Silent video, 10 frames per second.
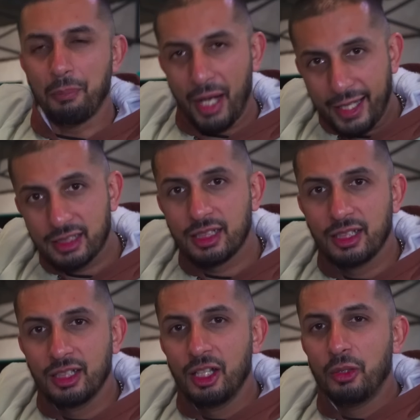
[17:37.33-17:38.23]
But
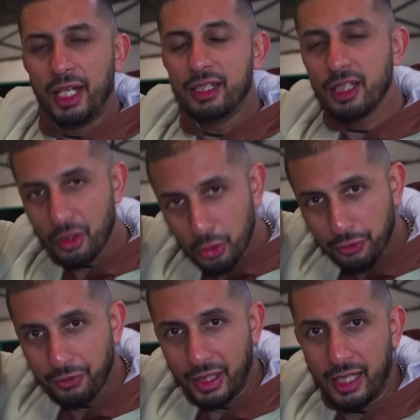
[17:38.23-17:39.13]
when the
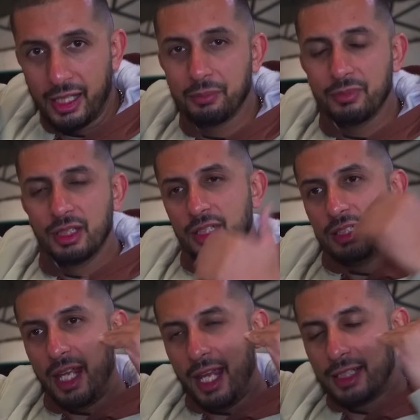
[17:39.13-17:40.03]
roof came,
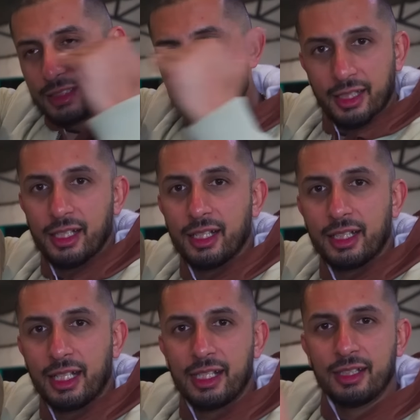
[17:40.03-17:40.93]
the exterior
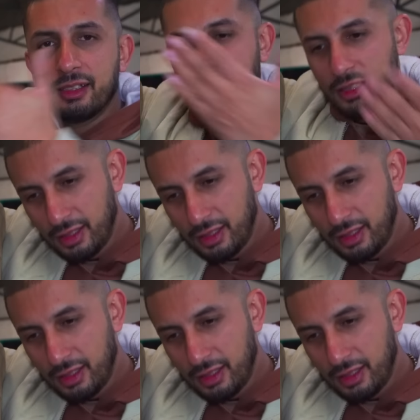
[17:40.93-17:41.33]
green,